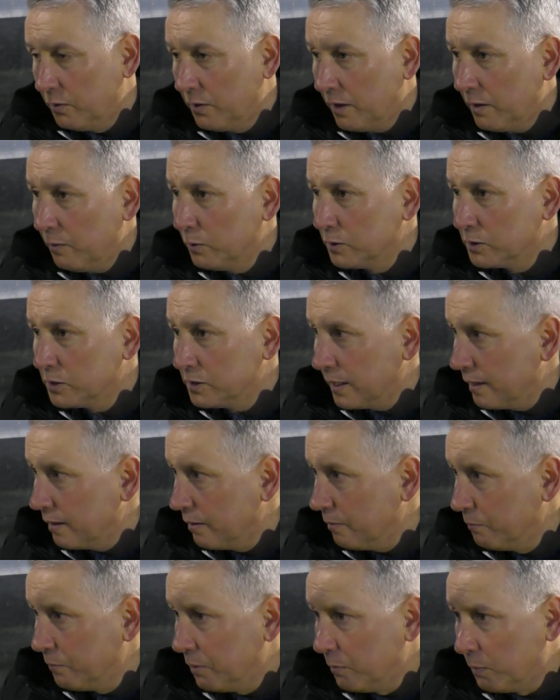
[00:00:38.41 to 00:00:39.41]
they wanted to get
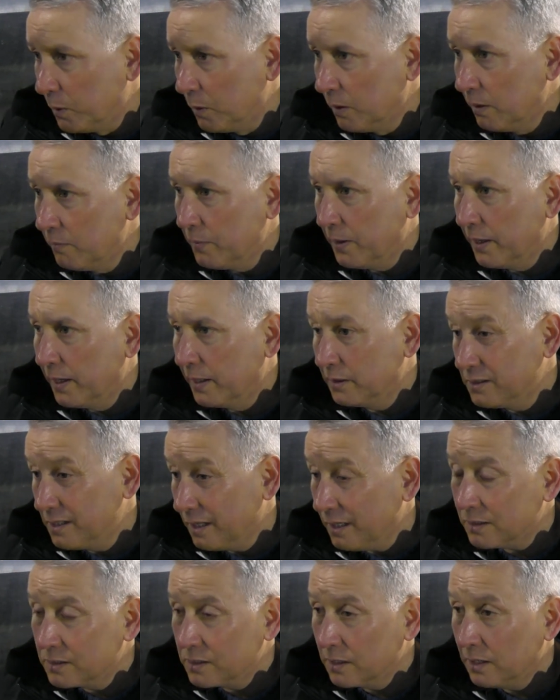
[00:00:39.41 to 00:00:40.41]
the ball in behind us.
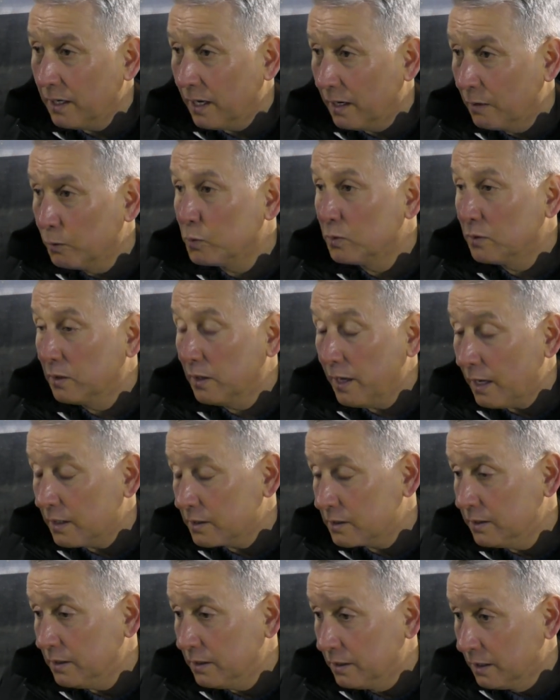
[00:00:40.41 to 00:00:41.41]
They actually out they
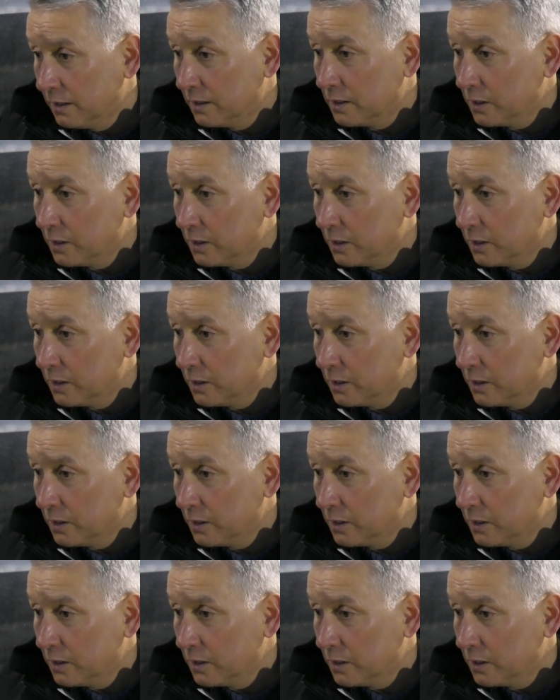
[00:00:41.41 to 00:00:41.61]
actually